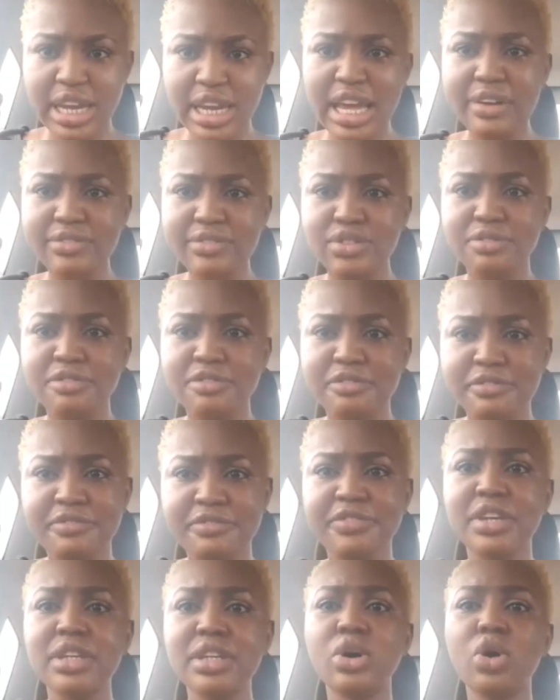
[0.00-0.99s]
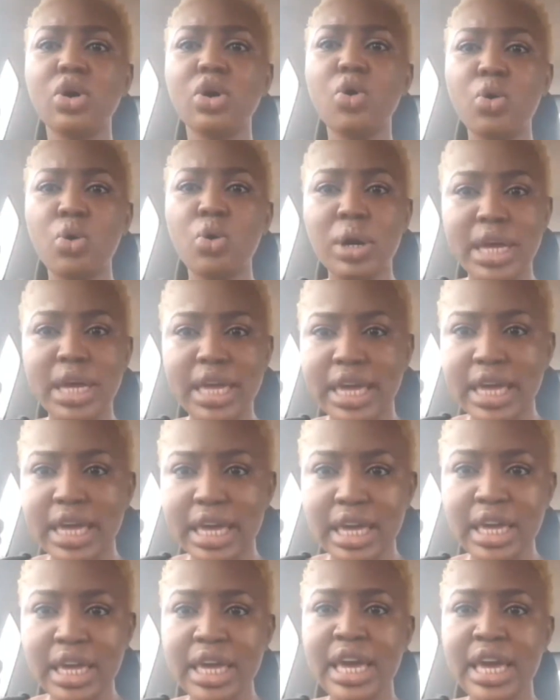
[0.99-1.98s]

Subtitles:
I have to feel okay.